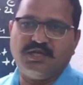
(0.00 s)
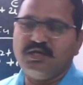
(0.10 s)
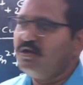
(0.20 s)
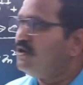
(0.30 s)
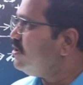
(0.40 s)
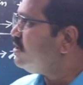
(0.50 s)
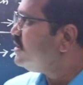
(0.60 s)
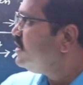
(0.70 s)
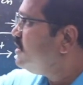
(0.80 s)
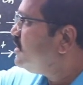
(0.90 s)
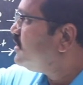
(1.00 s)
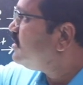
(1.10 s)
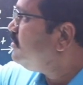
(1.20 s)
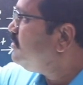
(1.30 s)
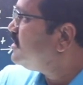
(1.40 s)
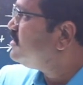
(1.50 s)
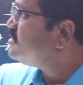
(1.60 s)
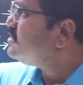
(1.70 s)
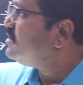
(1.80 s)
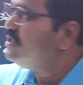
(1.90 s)
or chemical
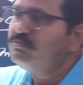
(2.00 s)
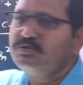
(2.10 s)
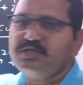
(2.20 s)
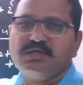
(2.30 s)
cell with